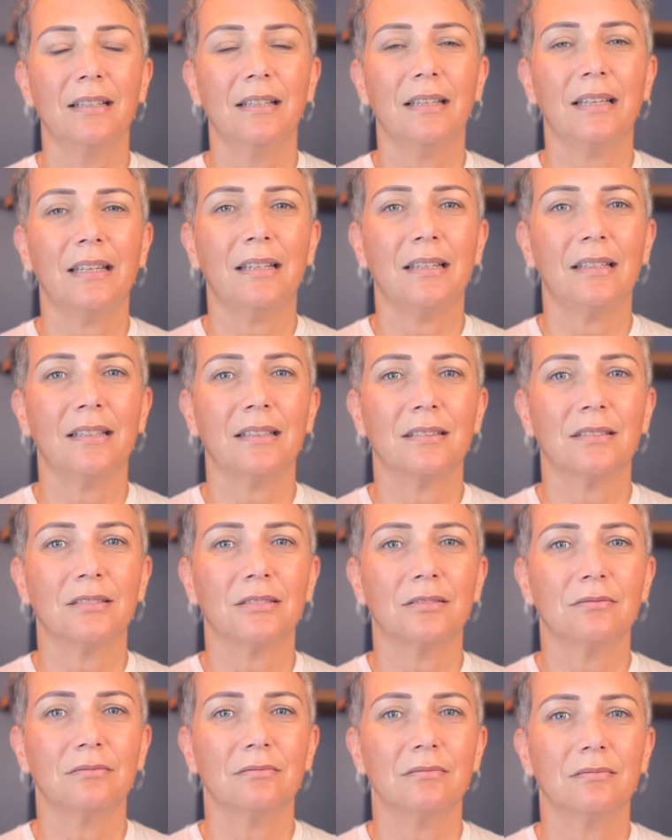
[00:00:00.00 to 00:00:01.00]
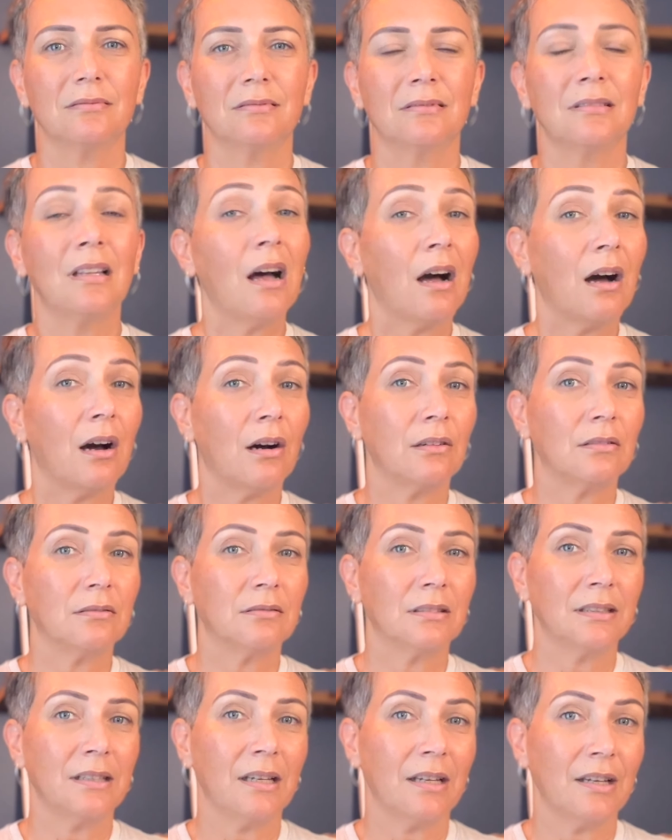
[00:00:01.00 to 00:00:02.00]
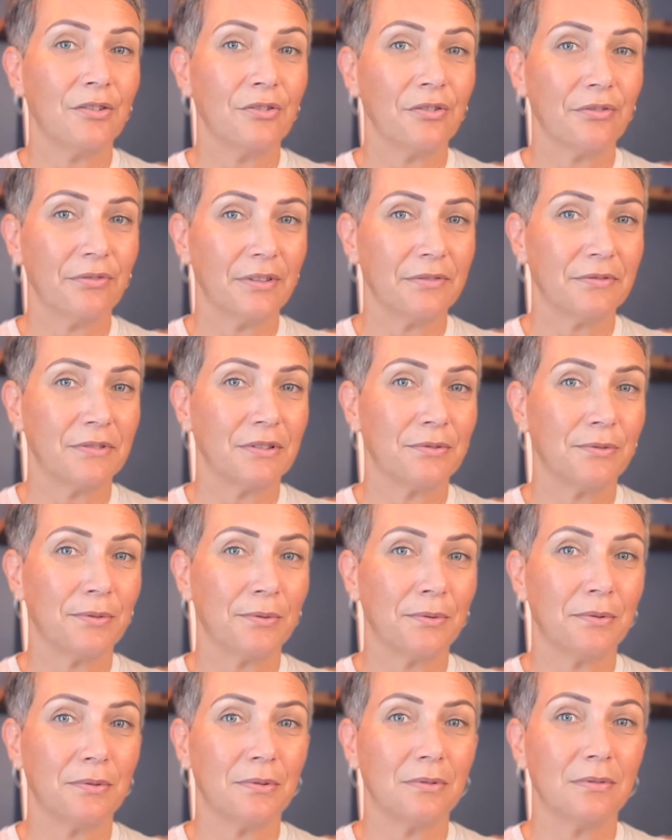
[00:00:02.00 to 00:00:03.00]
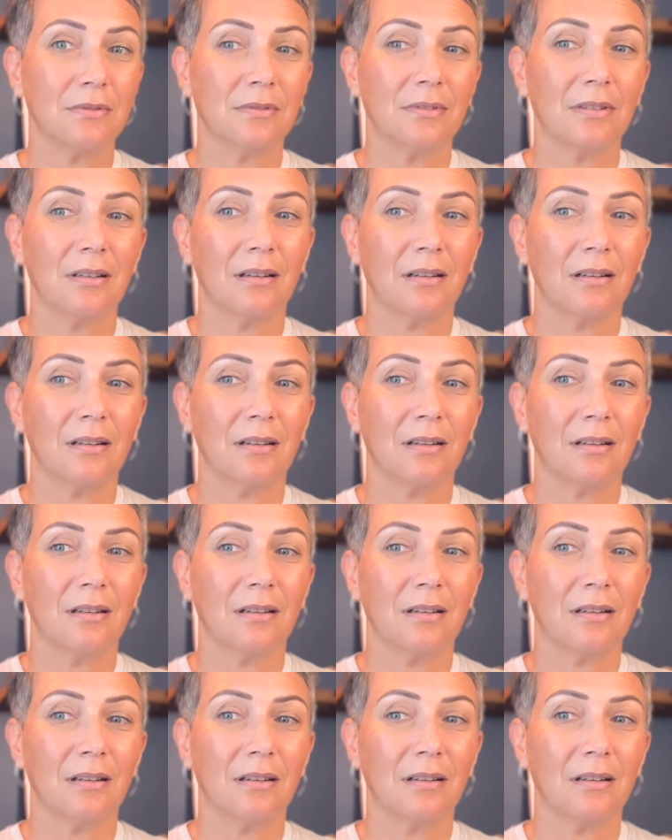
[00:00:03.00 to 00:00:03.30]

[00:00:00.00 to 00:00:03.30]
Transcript: And now, at the age of 52,